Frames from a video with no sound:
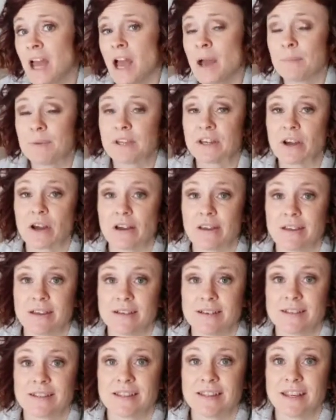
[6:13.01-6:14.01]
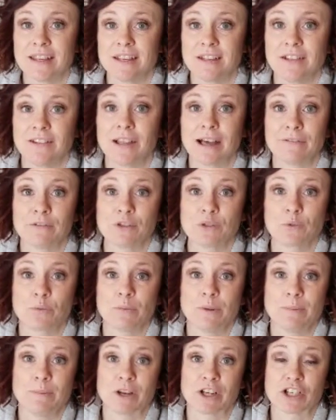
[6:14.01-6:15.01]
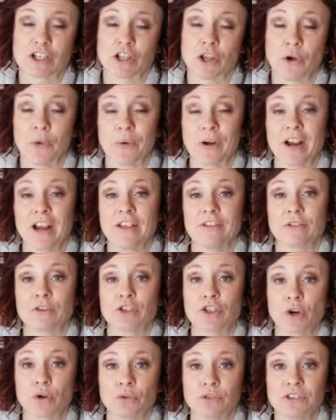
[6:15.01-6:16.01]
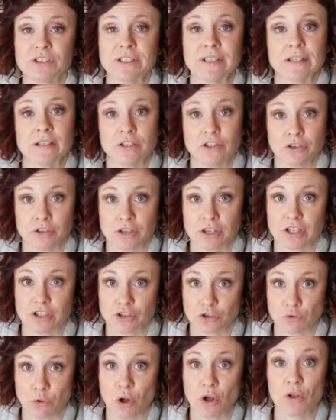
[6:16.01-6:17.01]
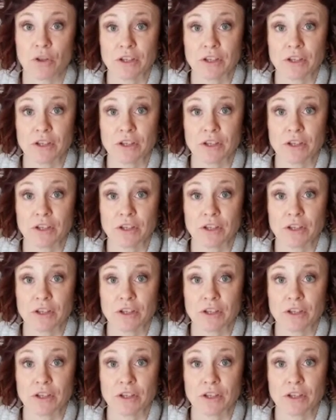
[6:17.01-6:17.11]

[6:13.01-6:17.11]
because the levels would be much lower and they're totally in your control,